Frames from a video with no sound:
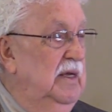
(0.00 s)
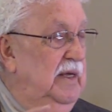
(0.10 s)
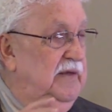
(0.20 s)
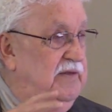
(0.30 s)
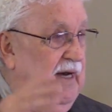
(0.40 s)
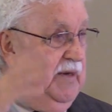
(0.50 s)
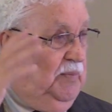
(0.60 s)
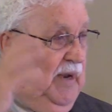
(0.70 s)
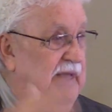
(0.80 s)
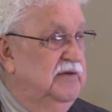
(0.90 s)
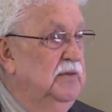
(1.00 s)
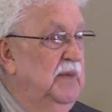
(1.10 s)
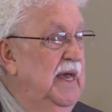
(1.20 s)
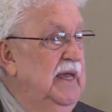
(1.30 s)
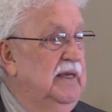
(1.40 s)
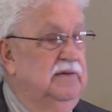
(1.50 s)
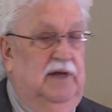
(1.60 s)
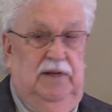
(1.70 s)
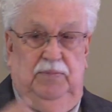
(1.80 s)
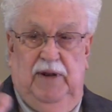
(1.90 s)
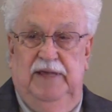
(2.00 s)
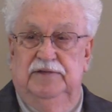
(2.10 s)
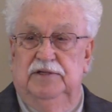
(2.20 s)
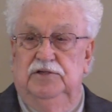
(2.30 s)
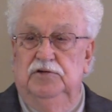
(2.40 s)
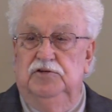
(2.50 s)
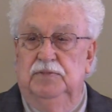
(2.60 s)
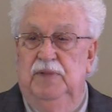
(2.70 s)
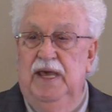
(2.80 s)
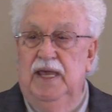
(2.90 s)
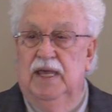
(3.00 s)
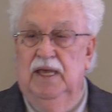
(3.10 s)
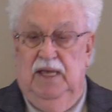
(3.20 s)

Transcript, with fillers: it's not a place to be. It's not a place that you should be.